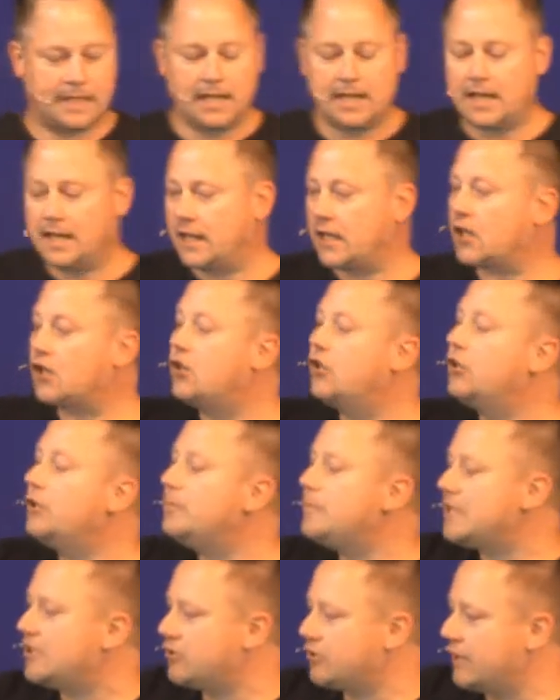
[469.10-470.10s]
It could
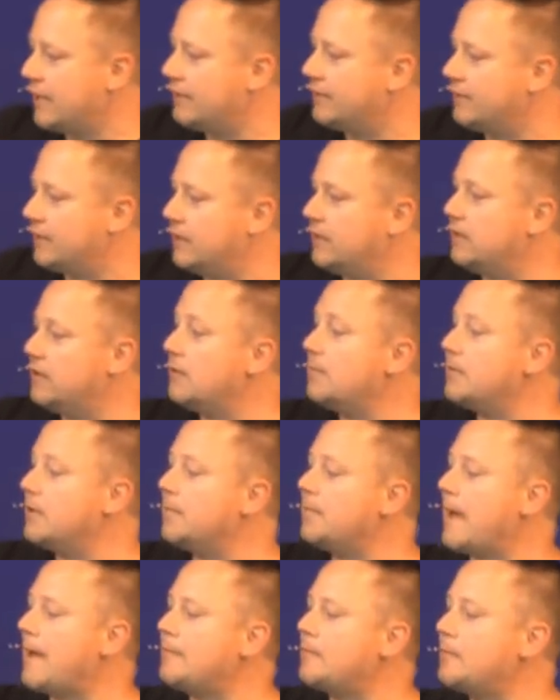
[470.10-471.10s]
be translated, and your, your
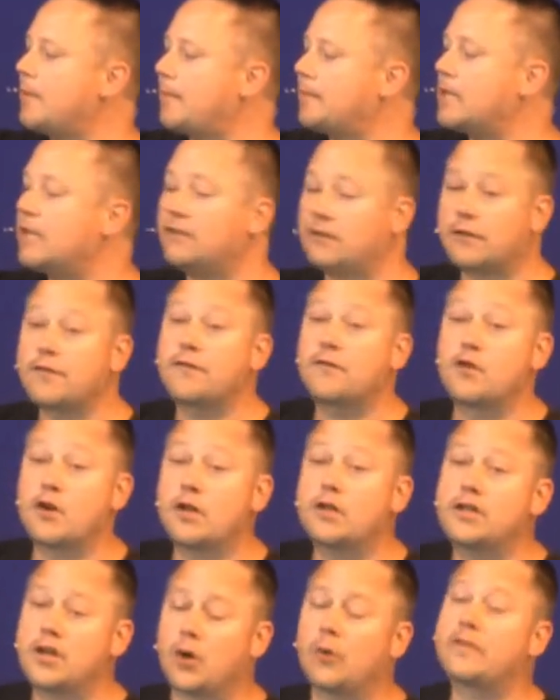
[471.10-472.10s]
Bible probably has a
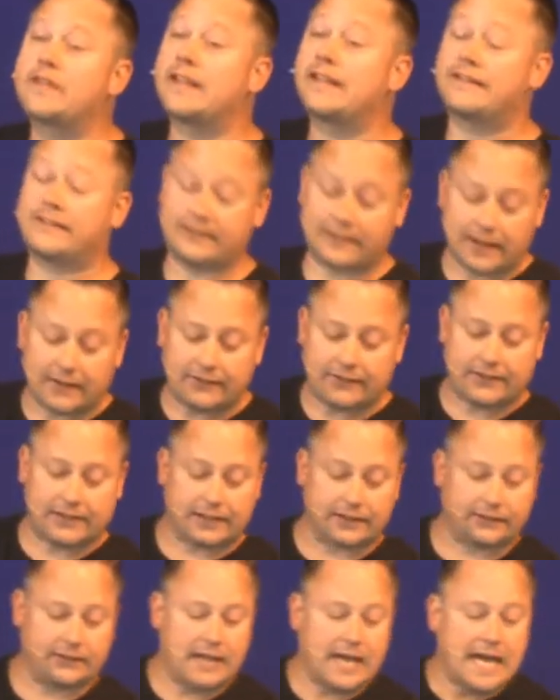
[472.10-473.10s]
footnote that says
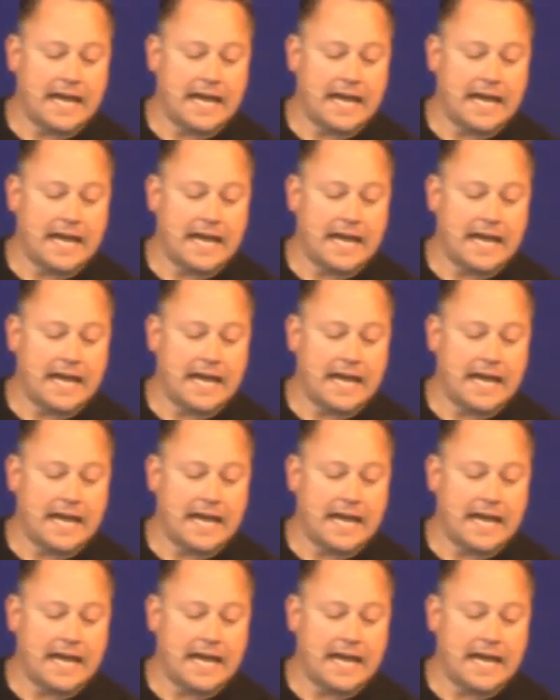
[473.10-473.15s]
this.